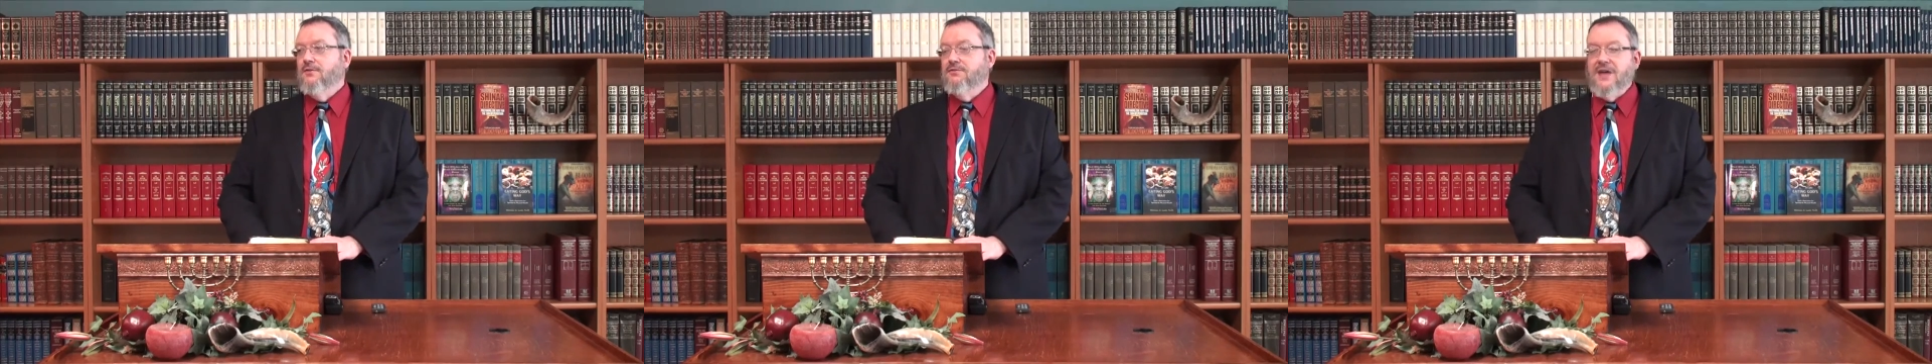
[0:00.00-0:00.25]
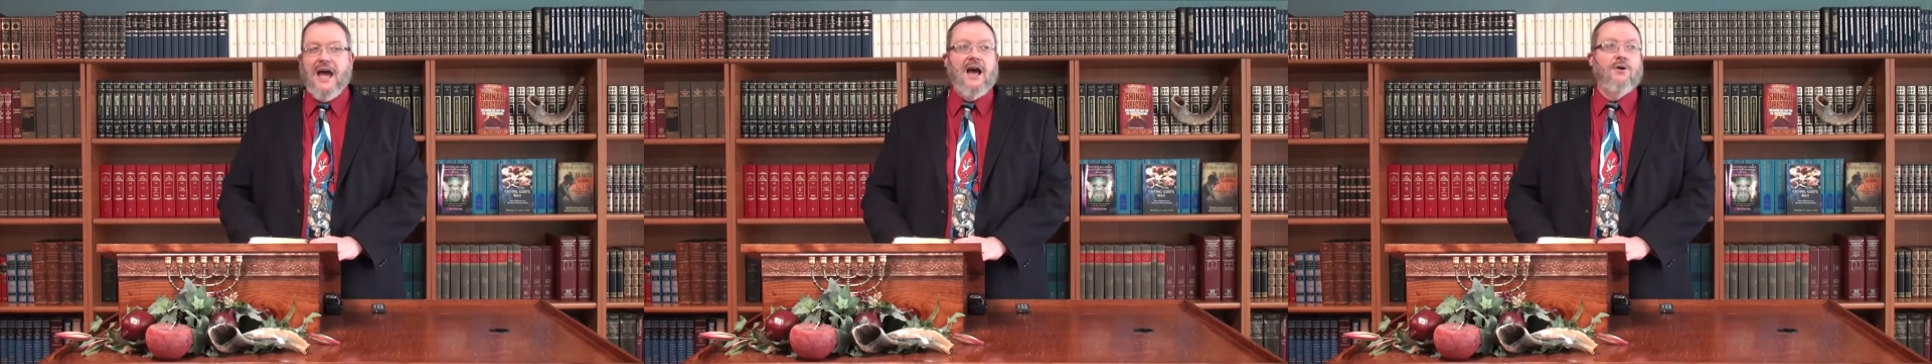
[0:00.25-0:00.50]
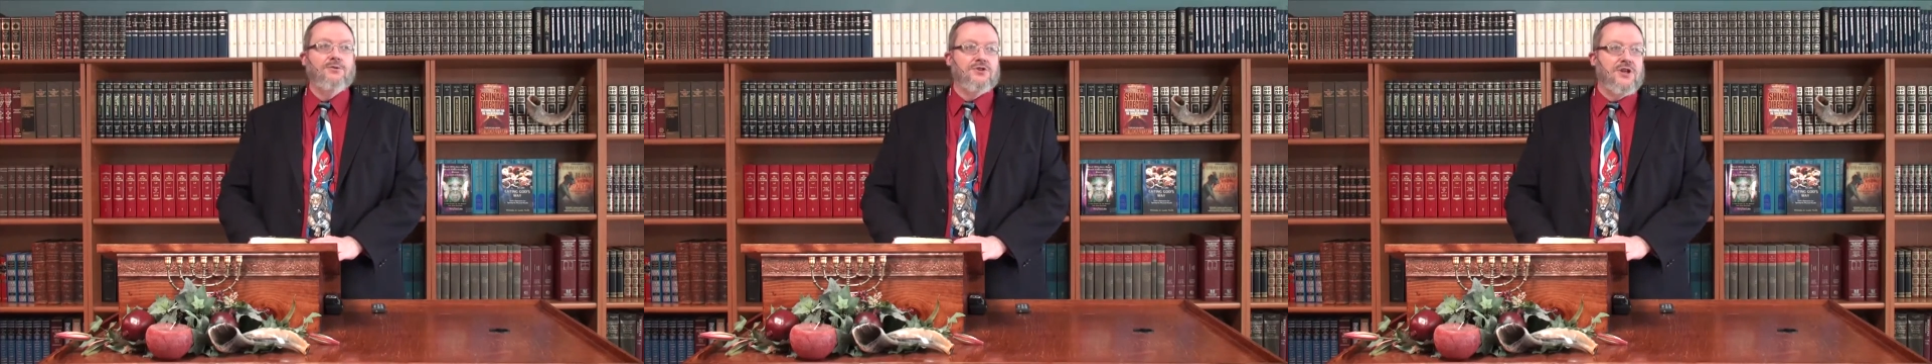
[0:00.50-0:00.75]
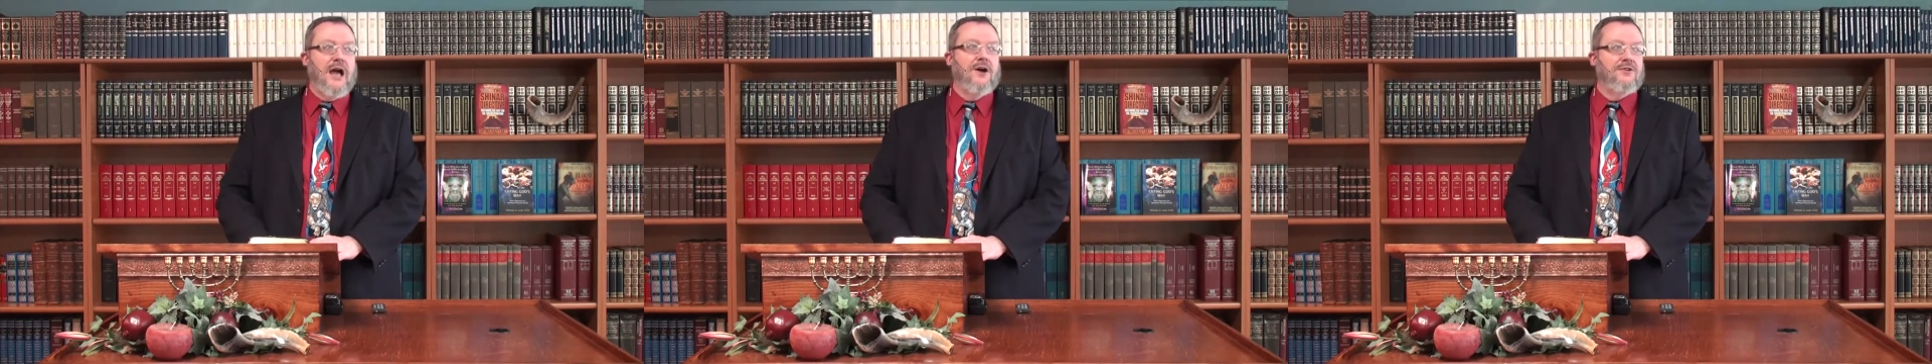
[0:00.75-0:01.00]
"Thou
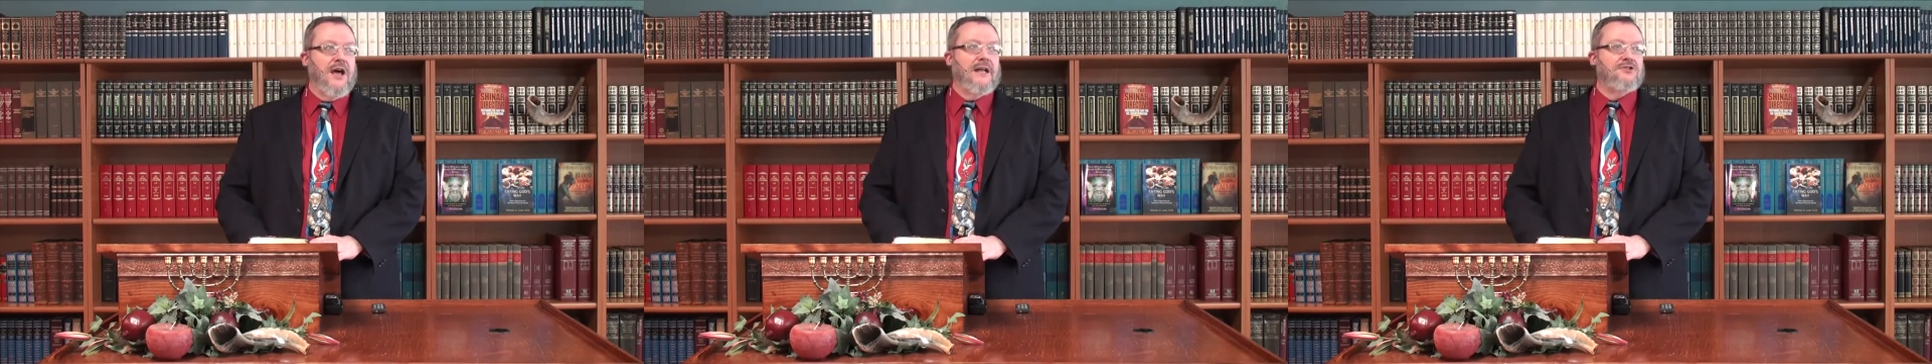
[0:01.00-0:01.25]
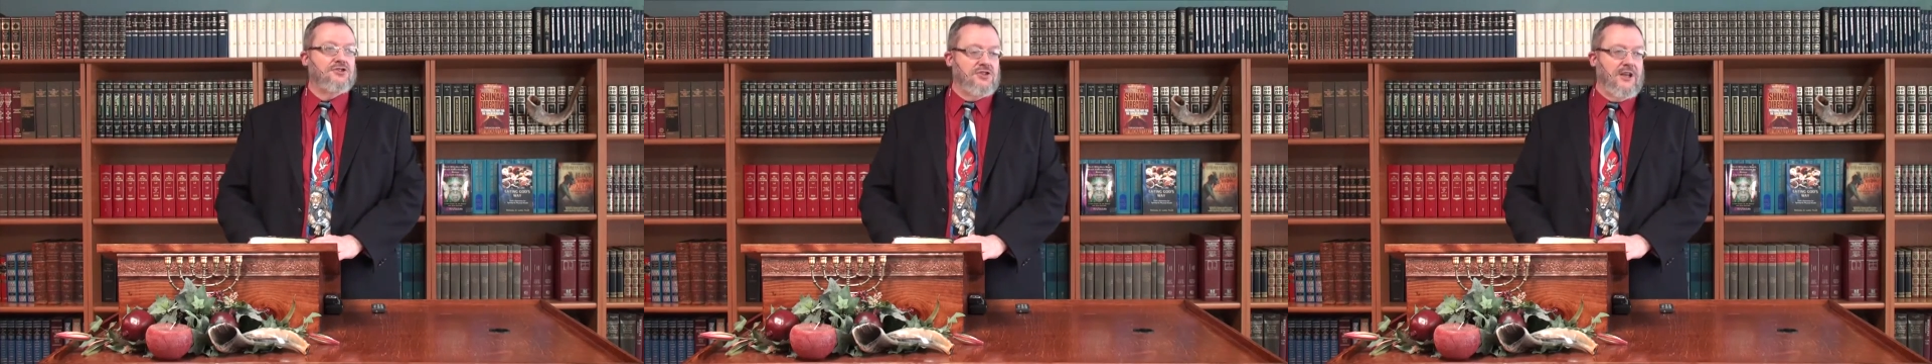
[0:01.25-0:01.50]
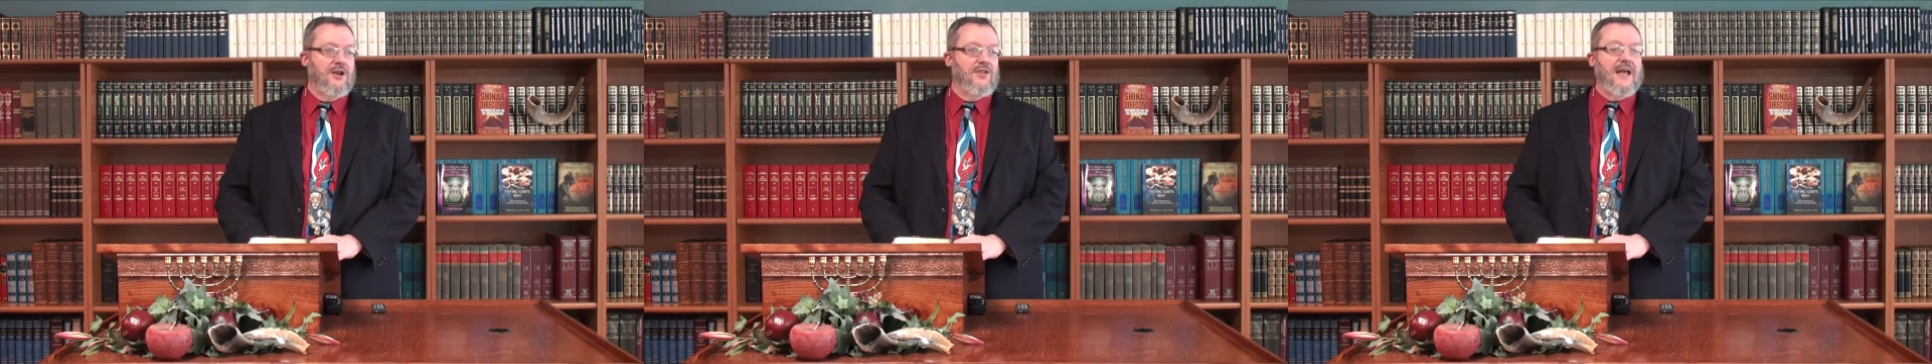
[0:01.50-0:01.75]
shalt not steal."